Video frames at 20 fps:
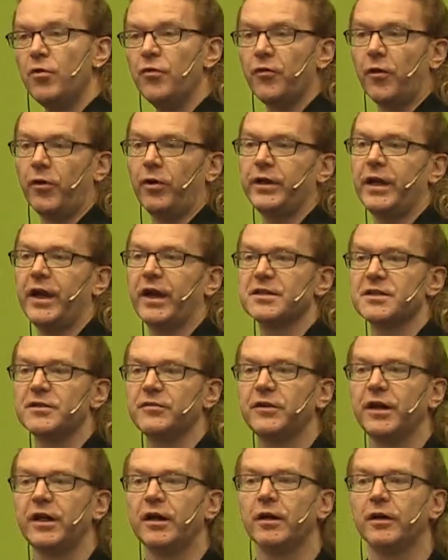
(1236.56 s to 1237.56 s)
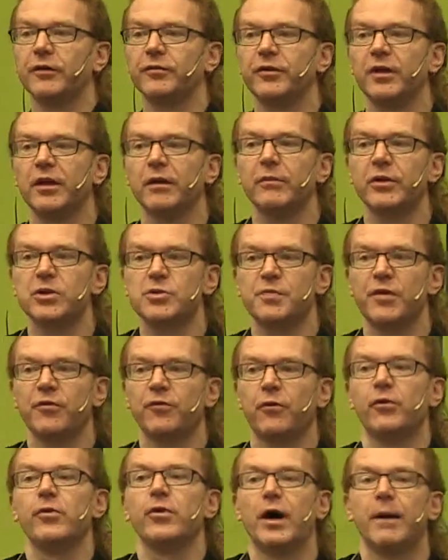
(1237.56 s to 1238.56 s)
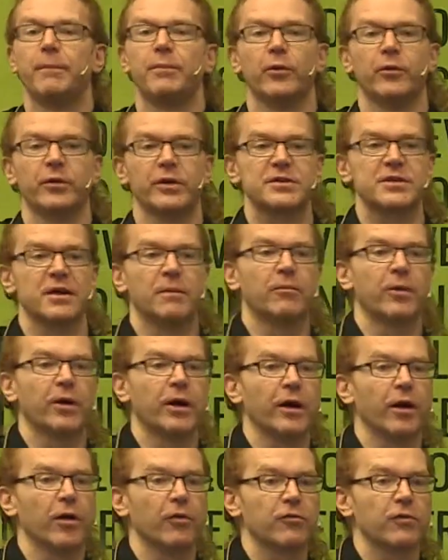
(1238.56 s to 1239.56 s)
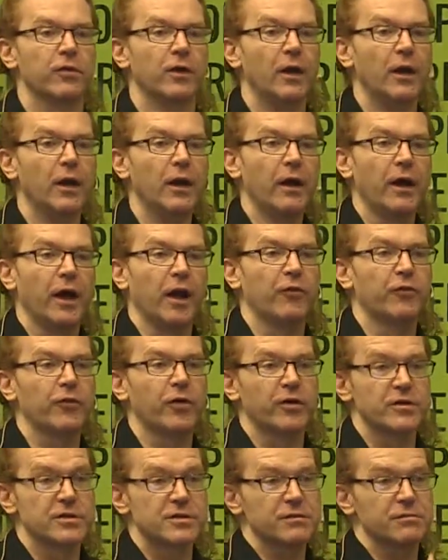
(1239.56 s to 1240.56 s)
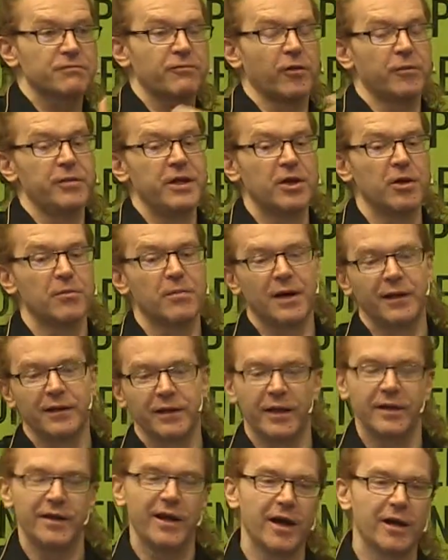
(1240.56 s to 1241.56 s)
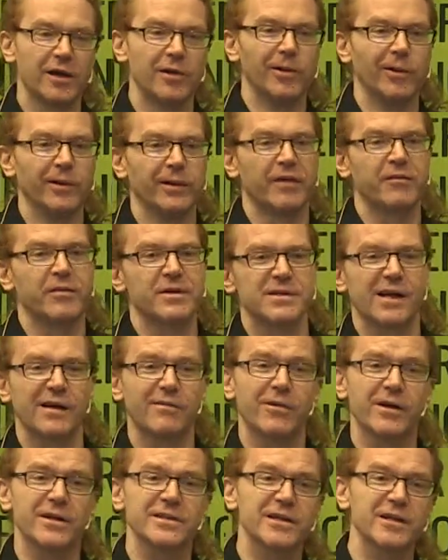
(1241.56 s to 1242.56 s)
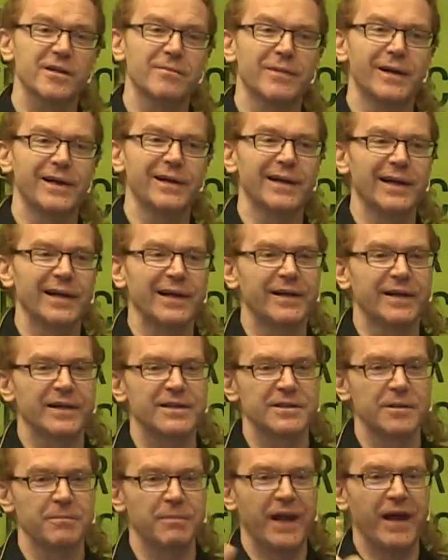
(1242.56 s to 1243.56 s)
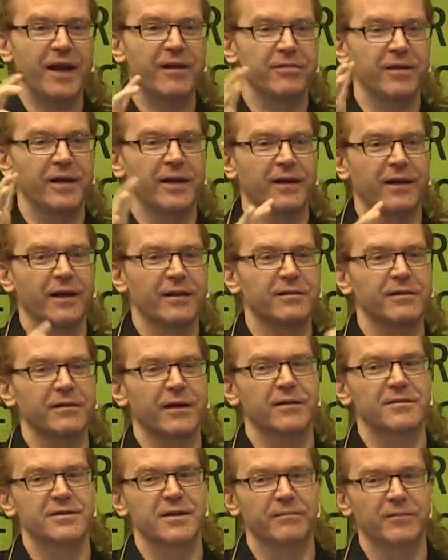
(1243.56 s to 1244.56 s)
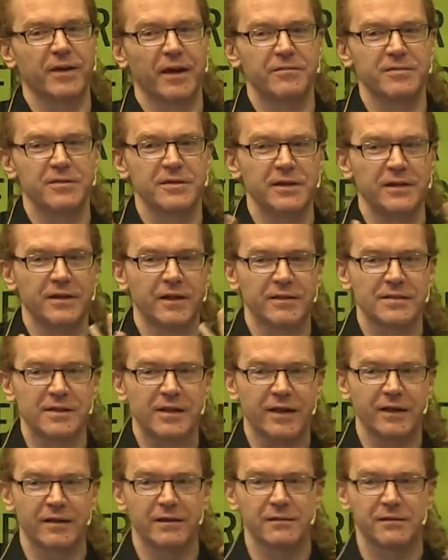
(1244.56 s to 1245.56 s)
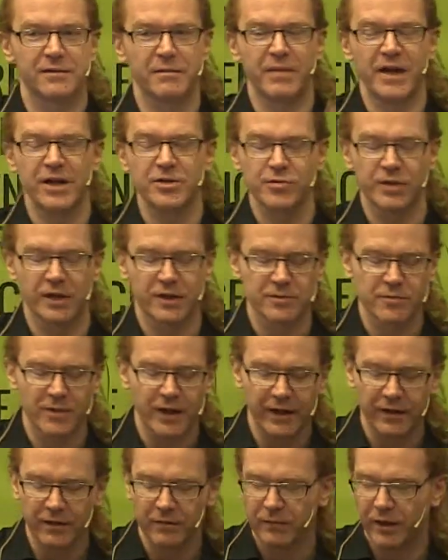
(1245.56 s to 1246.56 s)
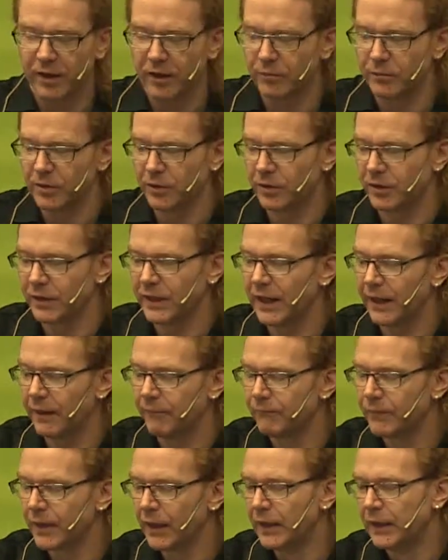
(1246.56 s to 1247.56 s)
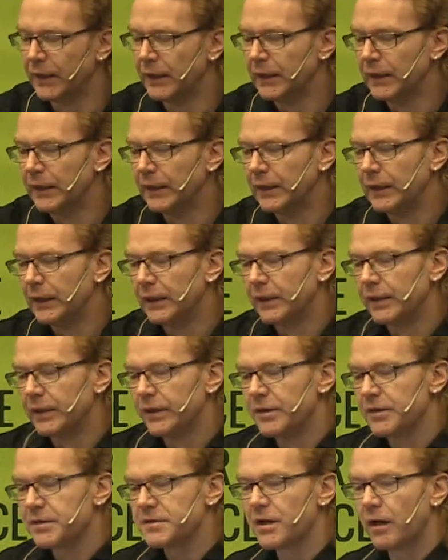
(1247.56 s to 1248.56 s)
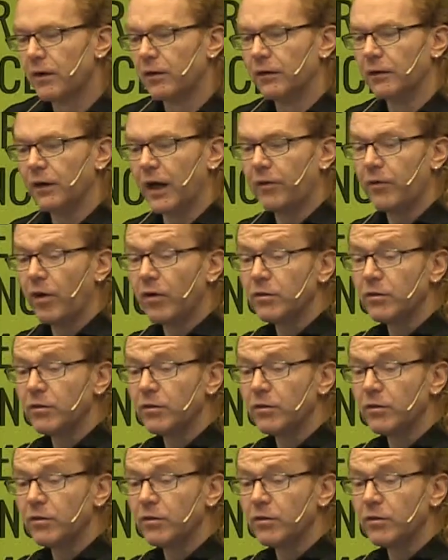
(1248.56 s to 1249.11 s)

all the EXIF data of the image before you upload it somewhere else. And of course, for me, command line, yeah, cool. And I was like, what is a command line? That's the black thing that I sometimes see that's like the matrix, right, on my computer, yeah. So I wrote